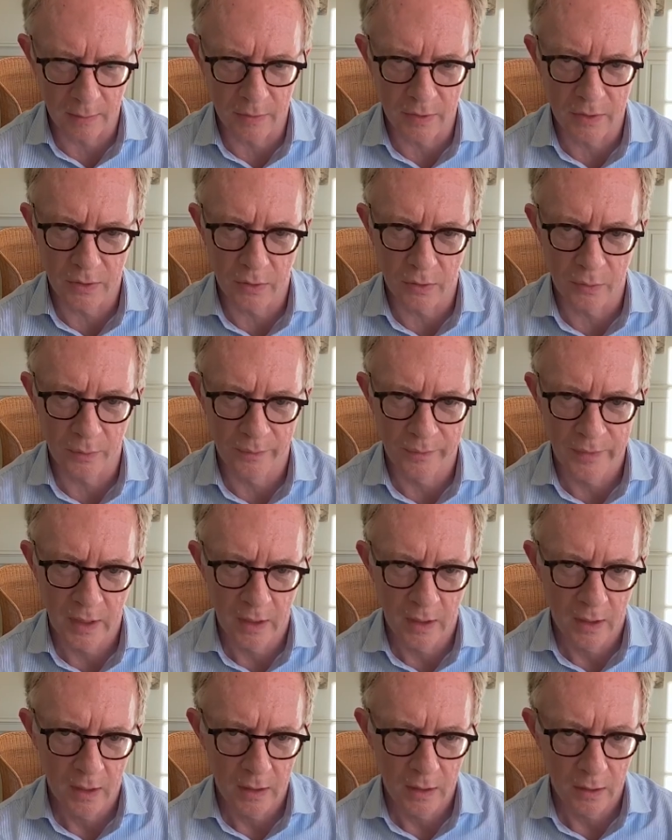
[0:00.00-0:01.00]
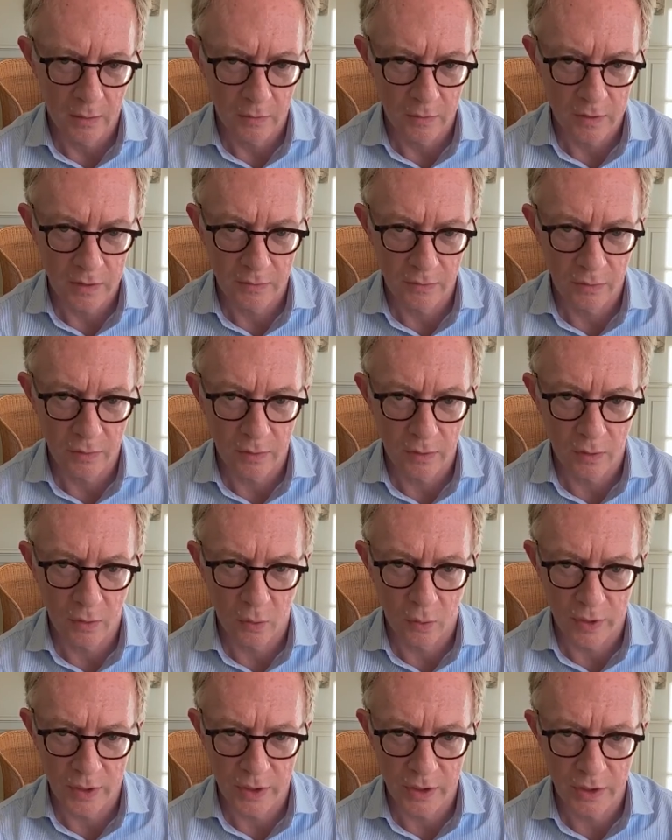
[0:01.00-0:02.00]
So now several
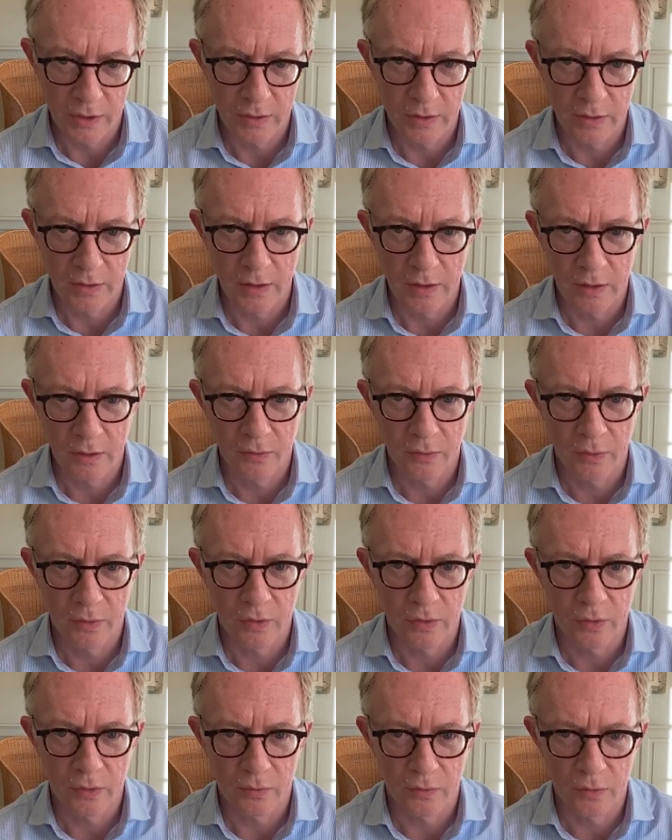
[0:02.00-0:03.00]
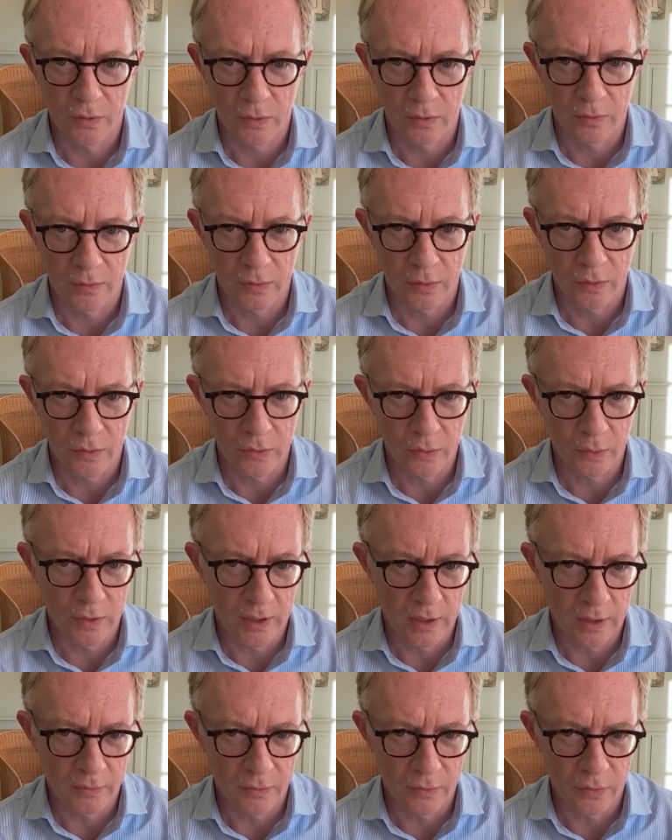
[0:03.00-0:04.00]
questions here. First of all, of course, we
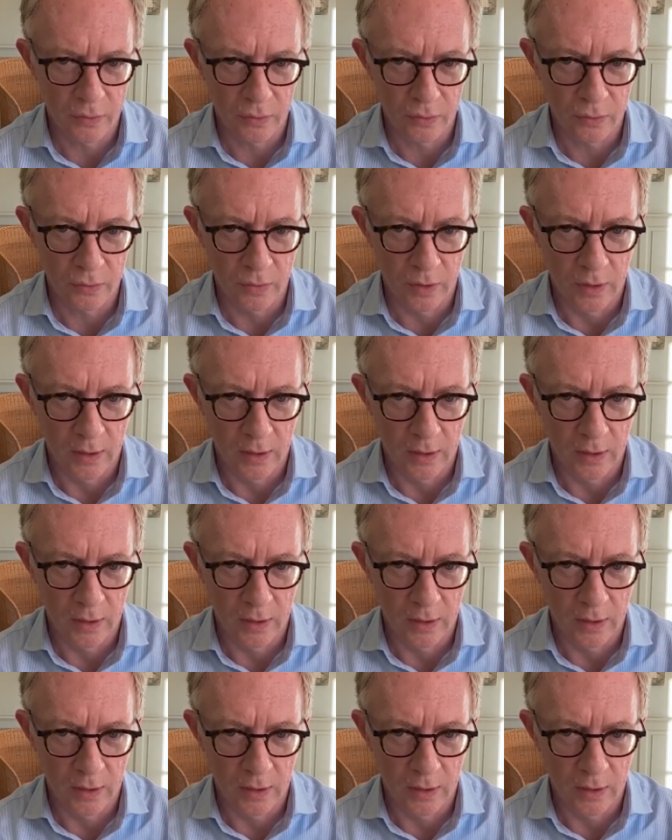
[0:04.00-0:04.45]
have to